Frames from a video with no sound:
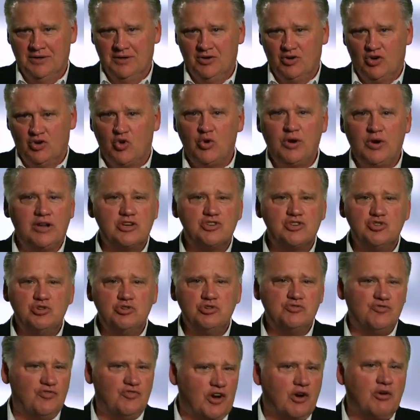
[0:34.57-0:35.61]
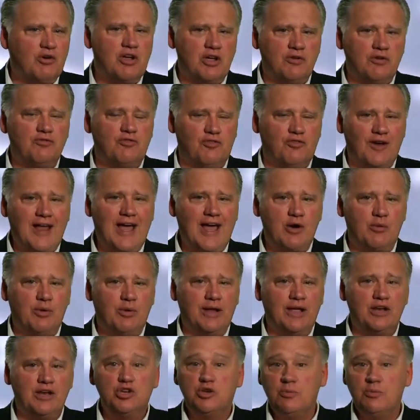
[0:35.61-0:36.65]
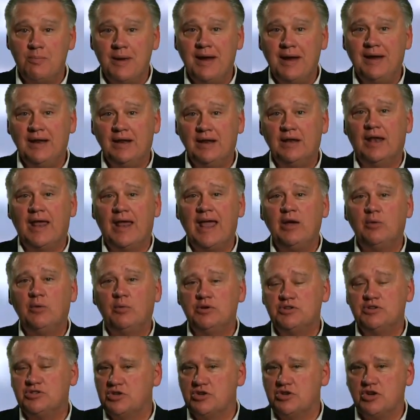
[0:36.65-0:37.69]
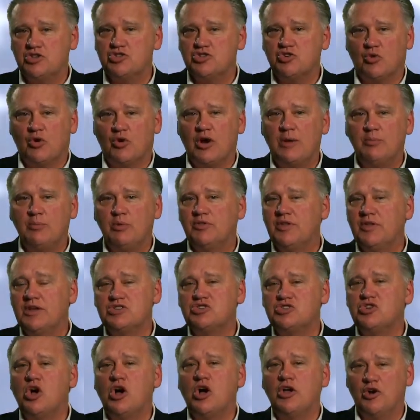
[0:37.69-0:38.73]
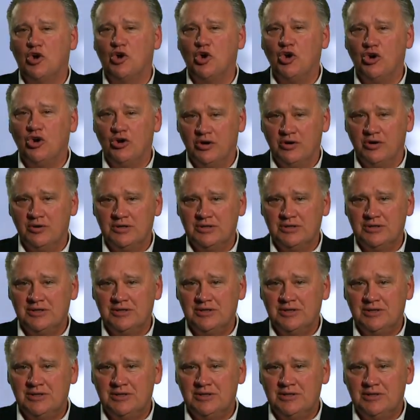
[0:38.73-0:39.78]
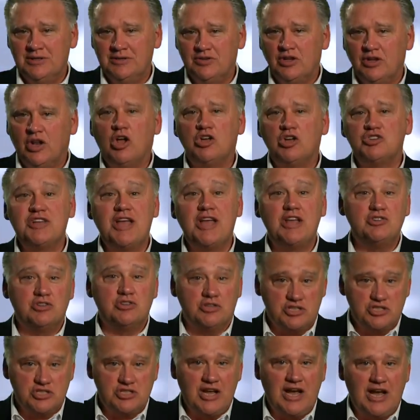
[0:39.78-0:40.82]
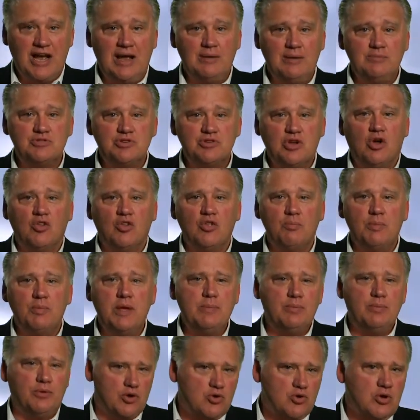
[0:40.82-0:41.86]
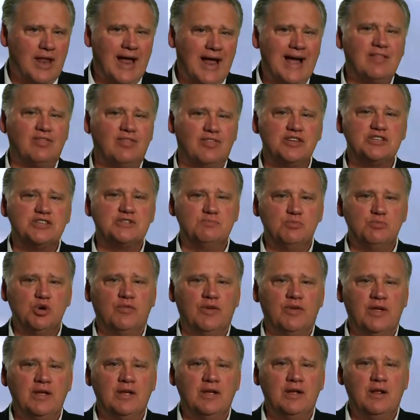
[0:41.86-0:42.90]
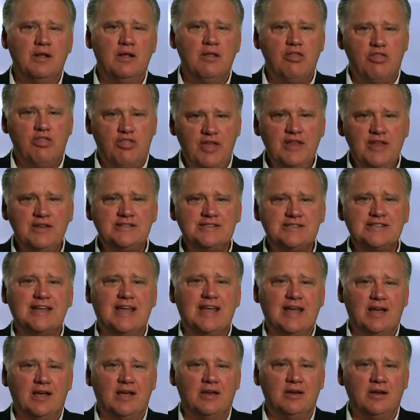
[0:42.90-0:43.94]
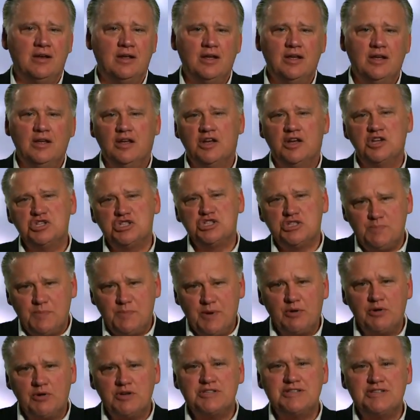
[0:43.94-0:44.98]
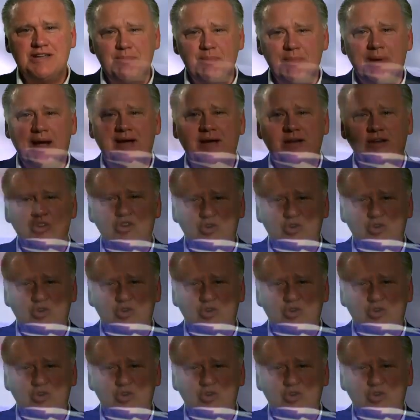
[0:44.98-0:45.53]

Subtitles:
Critics used very unflattering and demeaning language to describe what they saw and heard. The Los Angeles Times called the people who liked this movie thin-skinned, conspiracy-minded